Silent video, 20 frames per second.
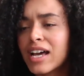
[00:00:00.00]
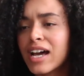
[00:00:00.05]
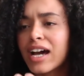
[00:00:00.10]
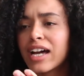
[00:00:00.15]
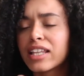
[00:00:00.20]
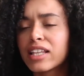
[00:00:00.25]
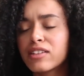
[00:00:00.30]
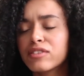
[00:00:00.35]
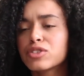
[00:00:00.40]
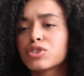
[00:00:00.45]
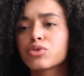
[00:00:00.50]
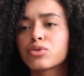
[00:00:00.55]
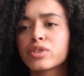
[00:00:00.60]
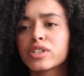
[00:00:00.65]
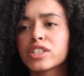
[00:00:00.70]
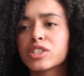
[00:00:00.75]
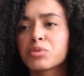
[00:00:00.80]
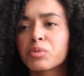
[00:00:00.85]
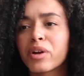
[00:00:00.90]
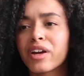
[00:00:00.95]
I love
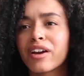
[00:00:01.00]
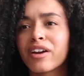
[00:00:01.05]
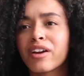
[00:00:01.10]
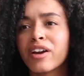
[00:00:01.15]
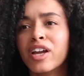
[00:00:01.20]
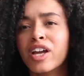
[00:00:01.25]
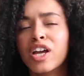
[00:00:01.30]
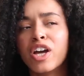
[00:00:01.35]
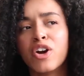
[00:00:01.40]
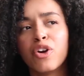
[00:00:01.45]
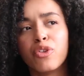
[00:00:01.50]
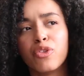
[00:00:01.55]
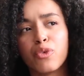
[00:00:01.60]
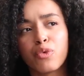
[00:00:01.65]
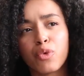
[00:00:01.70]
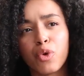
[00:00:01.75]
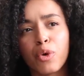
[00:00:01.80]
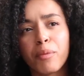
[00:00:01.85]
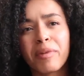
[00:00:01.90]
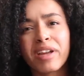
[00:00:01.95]
stories where the
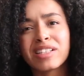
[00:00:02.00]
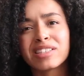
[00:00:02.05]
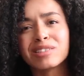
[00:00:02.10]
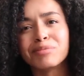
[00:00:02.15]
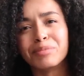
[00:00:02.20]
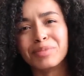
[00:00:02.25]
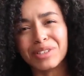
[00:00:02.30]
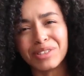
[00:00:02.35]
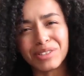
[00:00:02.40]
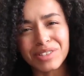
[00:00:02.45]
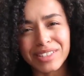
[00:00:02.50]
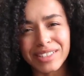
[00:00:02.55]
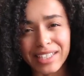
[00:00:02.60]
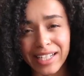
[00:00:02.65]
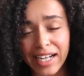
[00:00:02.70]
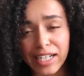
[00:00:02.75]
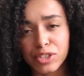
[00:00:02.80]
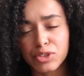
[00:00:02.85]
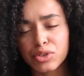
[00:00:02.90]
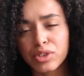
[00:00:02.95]
romance builds
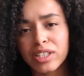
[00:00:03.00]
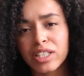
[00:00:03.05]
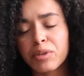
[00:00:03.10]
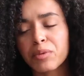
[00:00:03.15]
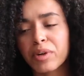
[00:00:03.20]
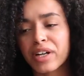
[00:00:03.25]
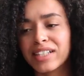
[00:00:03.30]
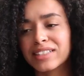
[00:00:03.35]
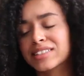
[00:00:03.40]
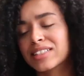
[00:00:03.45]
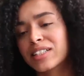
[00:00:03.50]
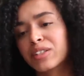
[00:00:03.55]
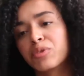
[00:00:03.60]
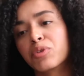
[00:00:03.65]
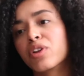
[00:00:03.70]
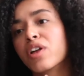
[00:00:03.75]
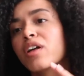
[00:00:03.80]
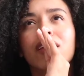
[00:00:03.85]
naturally, where it's like